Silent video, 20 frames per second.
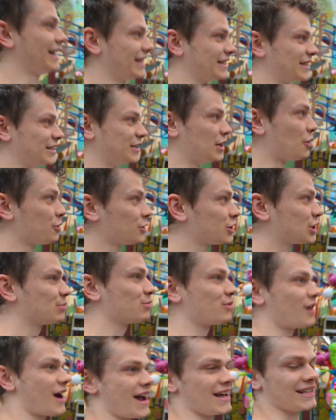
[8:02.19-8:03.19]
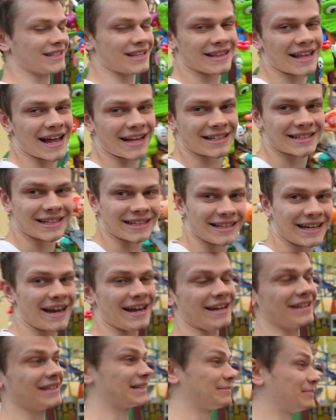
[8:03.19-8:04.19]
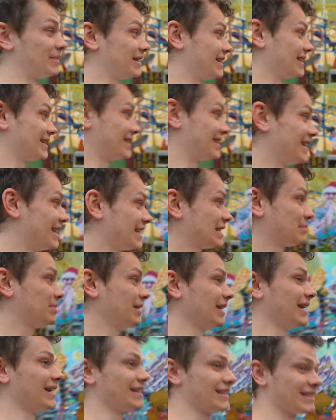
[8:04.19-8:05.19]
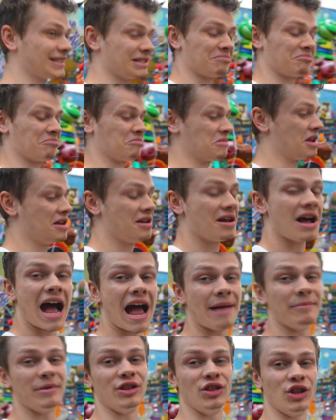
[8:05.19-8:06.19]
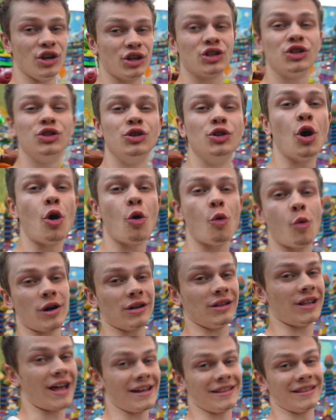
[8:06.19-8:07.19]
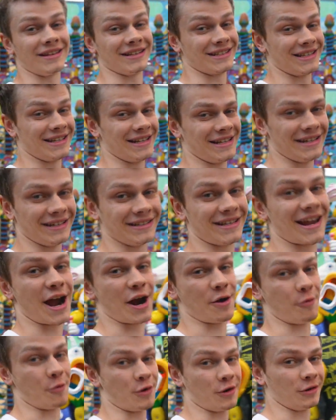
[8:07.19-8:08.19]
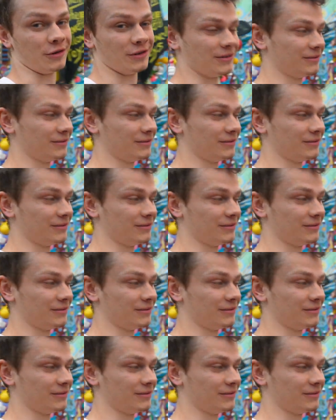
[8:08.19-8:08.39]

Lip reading: it's no surprise that that's the case, because this place, I mean, there's nowhere like this in the entire world.